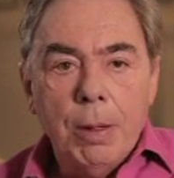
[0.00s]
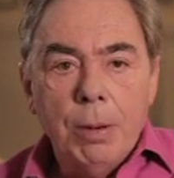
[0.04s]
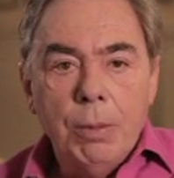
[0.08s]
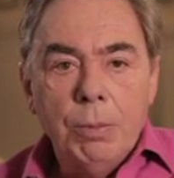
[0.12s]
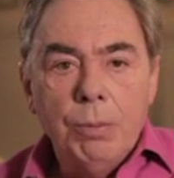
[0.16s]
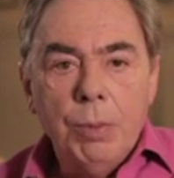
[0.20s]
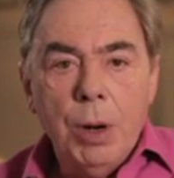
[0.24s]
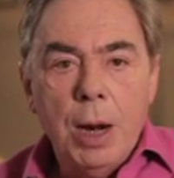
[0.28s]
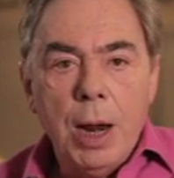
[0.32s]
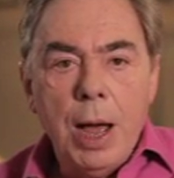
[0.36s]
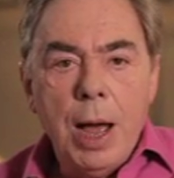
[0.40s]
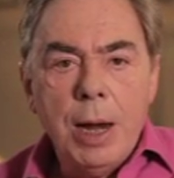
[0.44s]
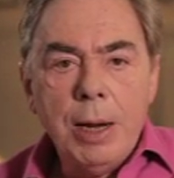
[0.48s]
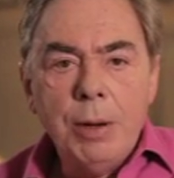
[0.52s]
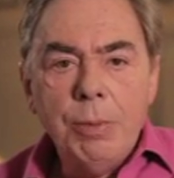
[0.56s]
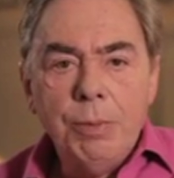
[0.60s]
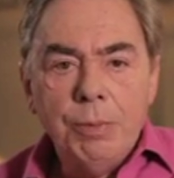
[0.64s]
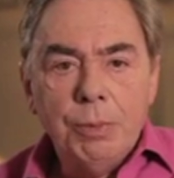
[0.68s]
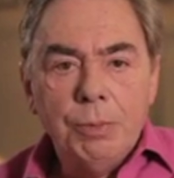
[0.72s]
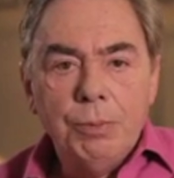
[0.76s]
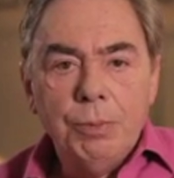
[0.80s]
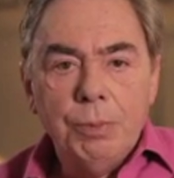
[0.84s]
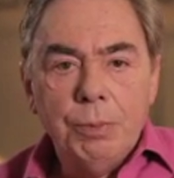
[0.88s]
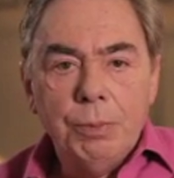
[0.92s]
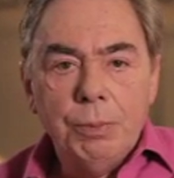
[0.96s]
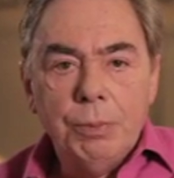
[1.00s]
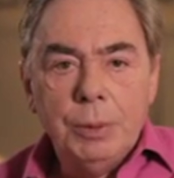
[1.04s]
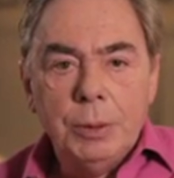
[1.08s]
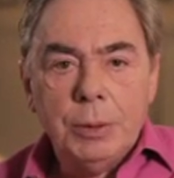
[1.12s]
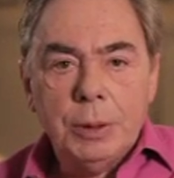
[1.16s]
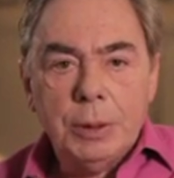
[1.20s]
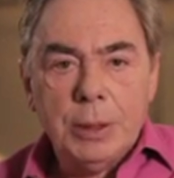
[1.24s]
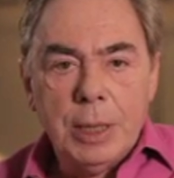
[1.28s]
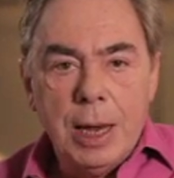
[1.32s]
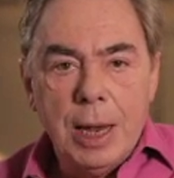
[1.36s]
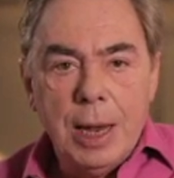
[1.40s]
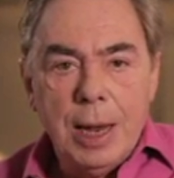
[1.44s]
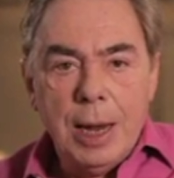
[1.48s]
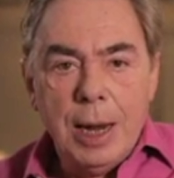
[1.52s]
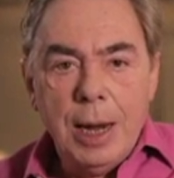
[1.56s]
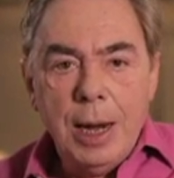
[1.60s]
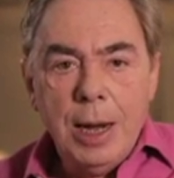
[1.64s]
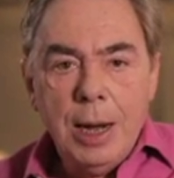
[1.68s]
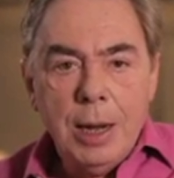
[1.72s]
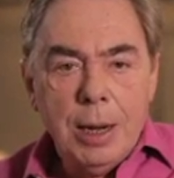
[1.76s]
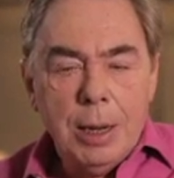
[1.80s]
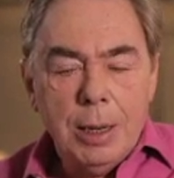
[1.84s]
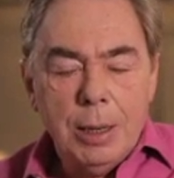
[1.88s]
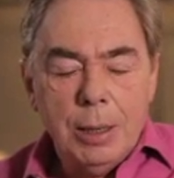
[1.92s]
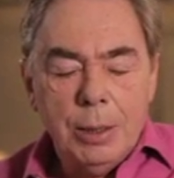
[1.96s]
Well, I would say
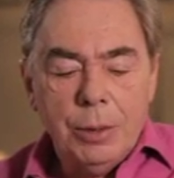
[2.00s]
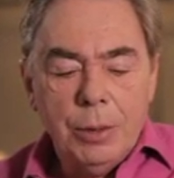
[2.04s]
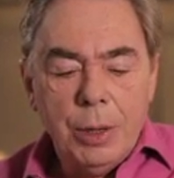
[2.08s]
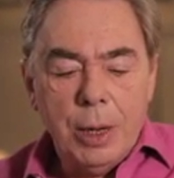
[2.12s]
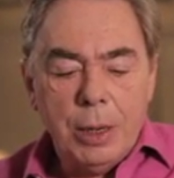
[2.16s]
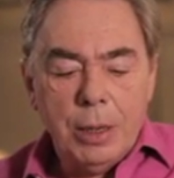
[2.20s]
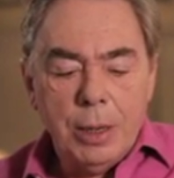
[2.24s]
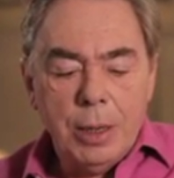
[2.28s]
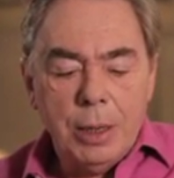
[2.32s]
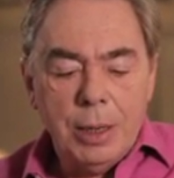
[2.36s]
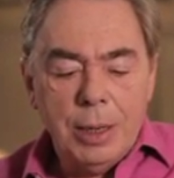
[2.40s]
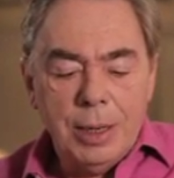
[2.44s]
that